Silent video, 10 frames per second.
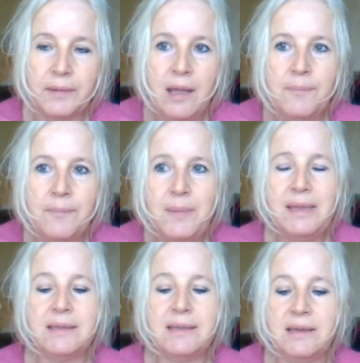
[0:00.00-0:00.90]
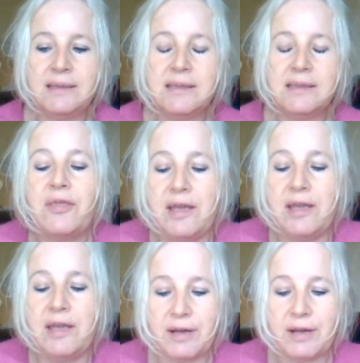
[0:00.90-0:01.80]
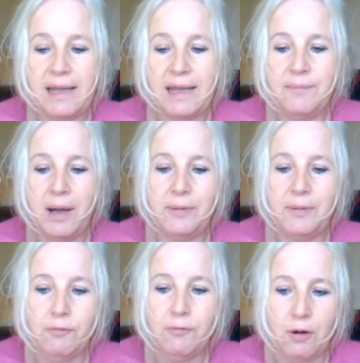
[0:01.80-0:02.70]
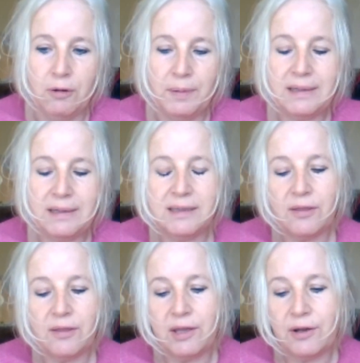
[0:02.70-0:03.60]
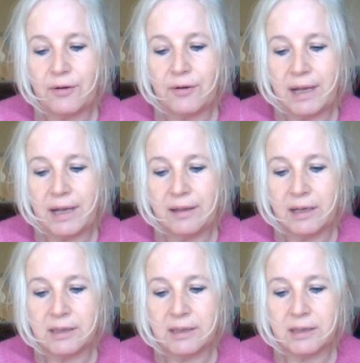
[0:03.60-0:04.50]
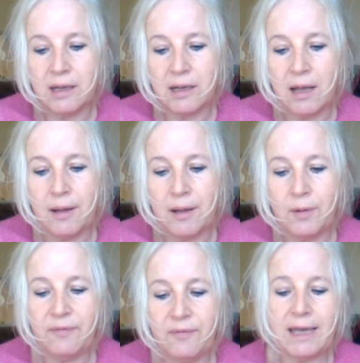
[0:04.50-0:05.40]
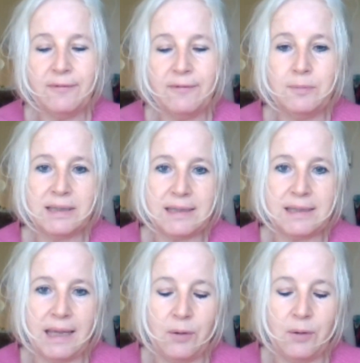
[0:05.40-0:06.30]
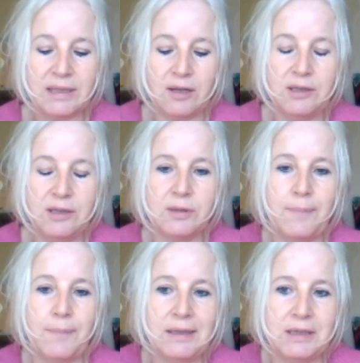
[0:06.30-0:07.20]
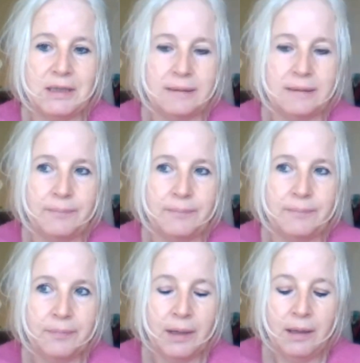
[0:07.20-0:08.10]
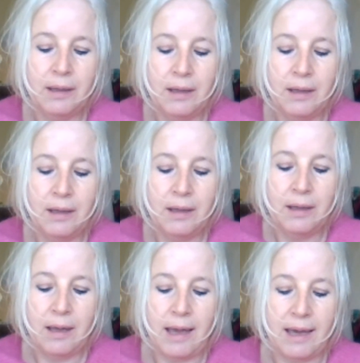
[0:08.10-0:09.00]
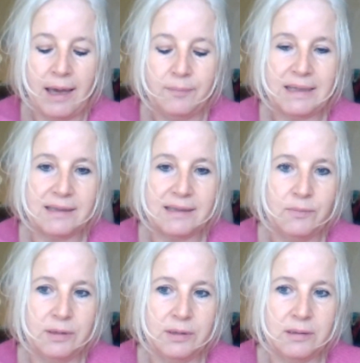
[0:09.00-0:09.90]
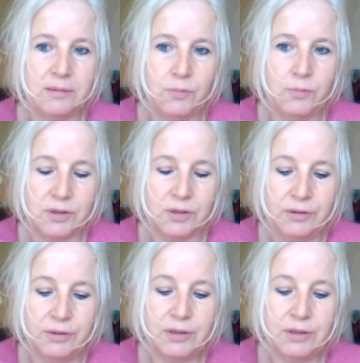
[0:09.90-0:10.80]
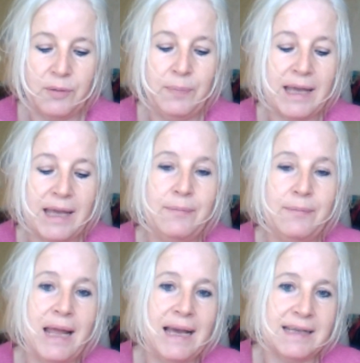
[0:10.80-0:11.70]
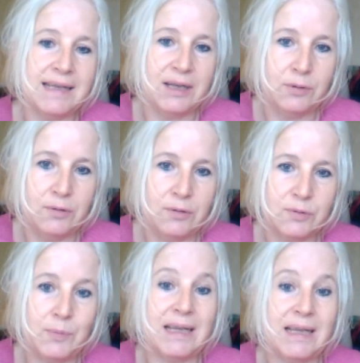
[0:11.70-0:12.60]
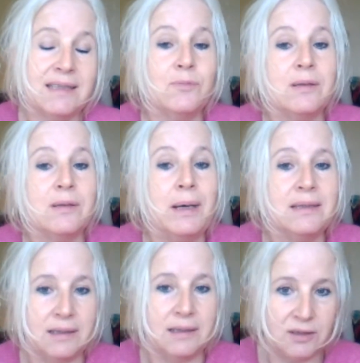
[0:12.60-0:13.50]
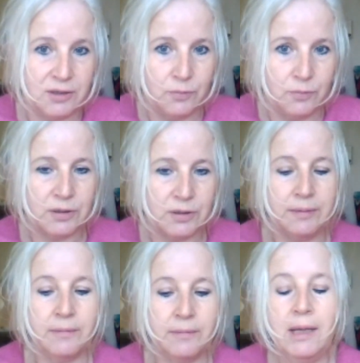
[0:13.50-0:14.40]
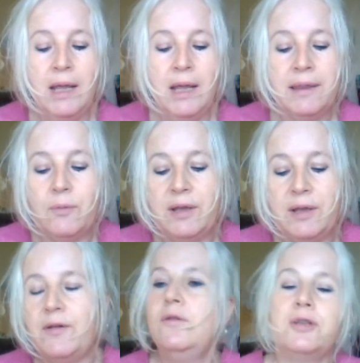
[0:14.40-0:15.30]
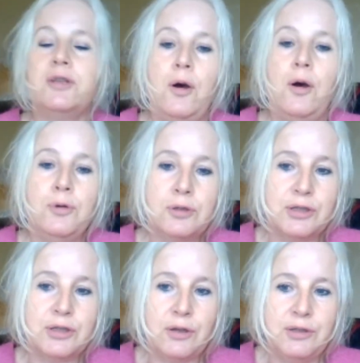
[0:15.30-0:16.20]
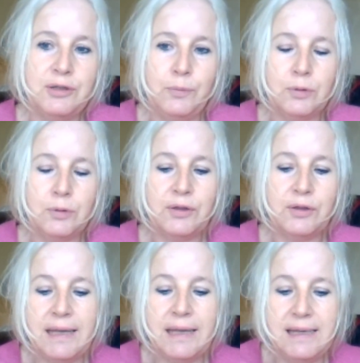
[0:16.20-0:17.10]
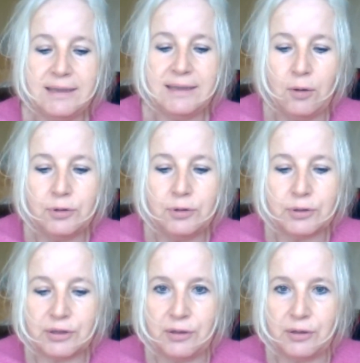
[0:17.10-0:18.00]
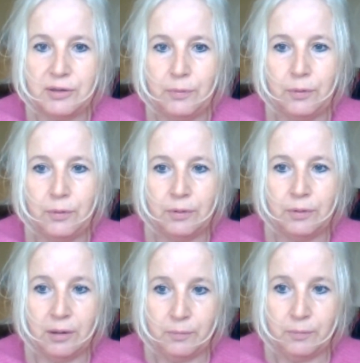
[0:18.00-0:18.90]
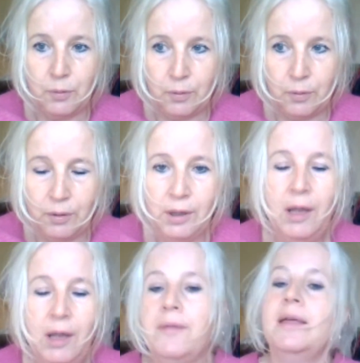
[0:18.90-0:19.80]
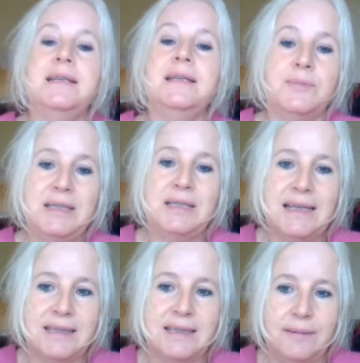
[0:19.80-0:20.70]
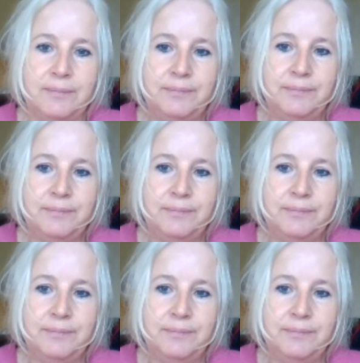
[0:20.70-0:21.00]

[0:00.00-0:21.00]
maybe this is a theory, it might be wrong, but this is a theory that if we came from the sea where sodium was abundant and potassium wasn't, and we became land animals where potassium was abundant and sodium wasn't, that we evolved to hold on to sodium more. So the kidneys hold on to sodium more than it does potassium.